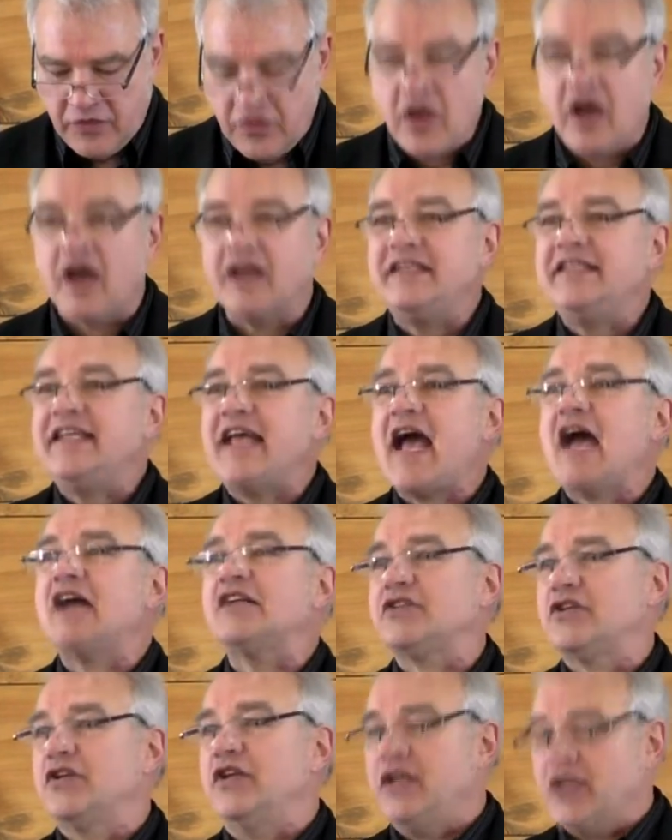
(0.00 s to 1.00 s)
The
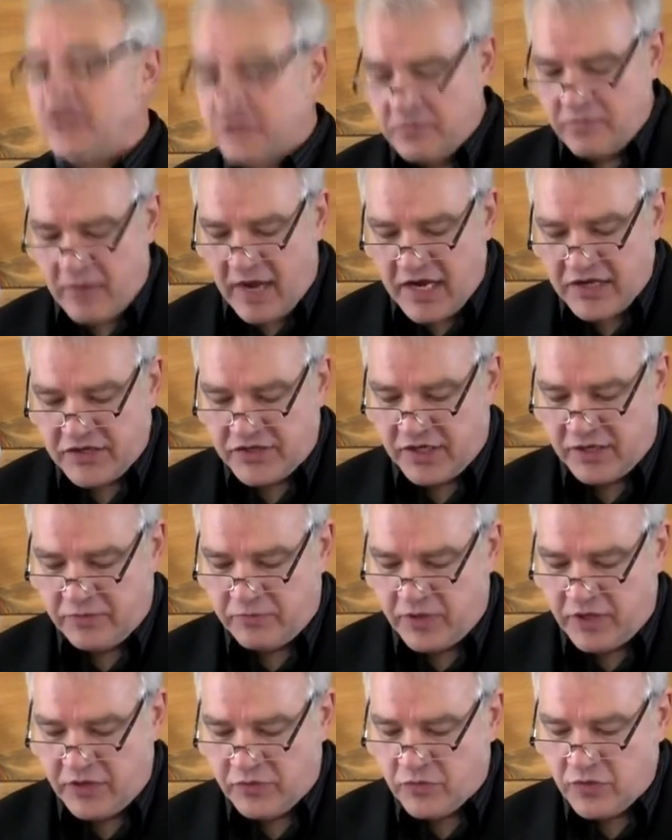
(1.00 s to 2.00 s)
audacity is
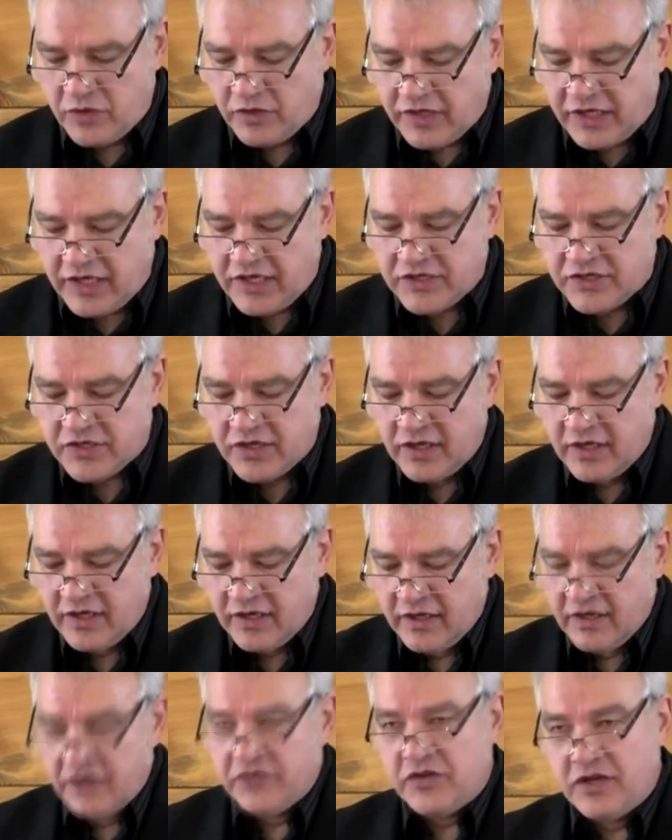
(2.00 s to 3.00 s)
amazing, but it really is
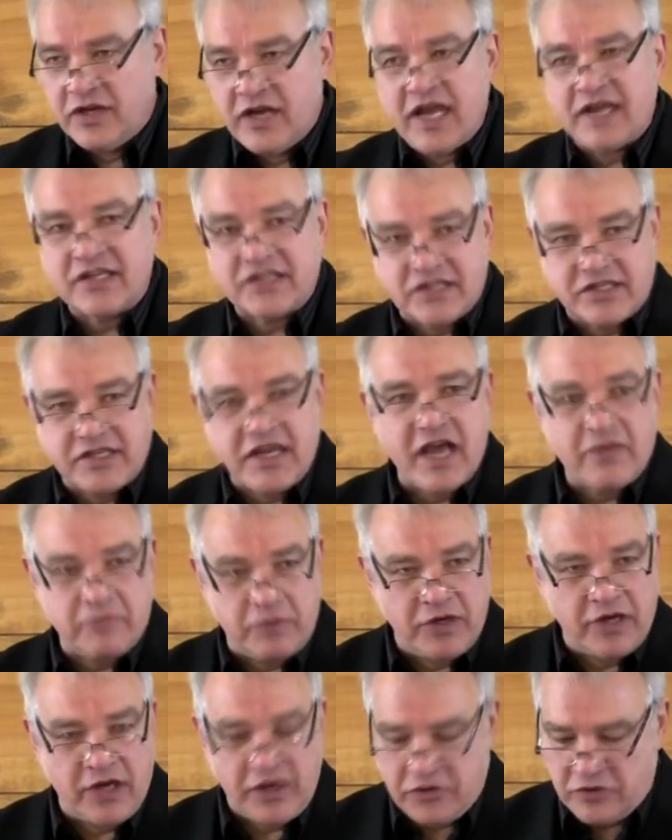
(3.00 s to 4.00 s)
the next
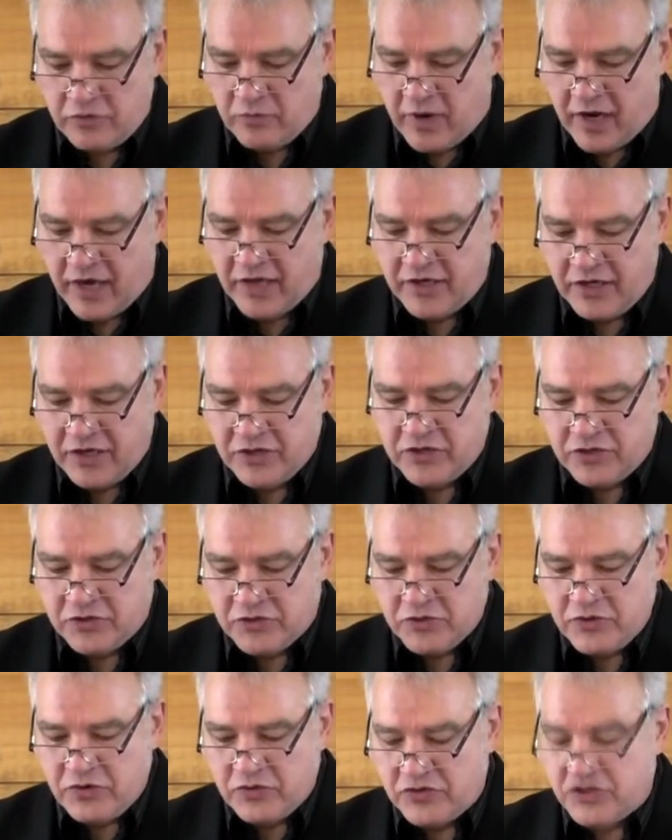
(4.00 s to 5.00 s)
step in undermining the
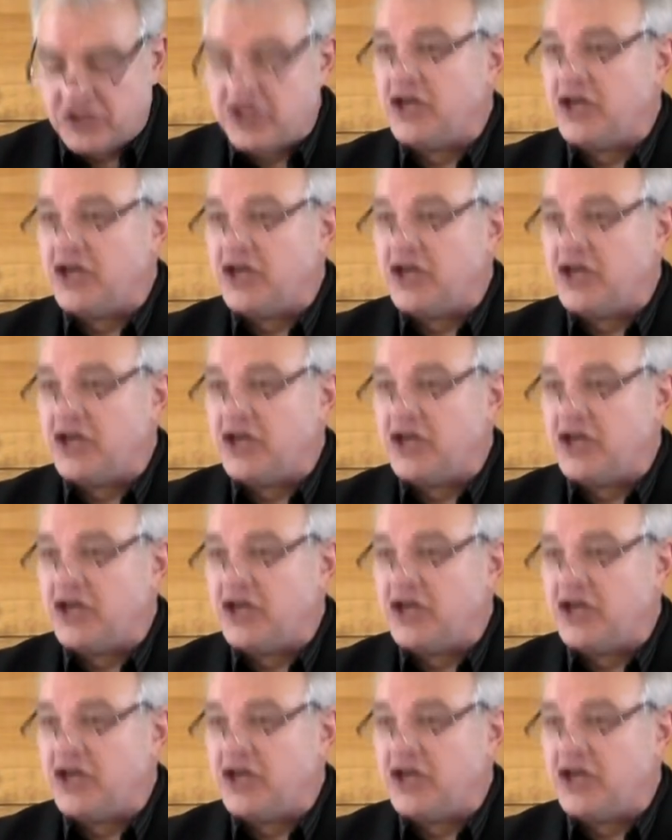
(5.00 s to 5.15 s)
truth.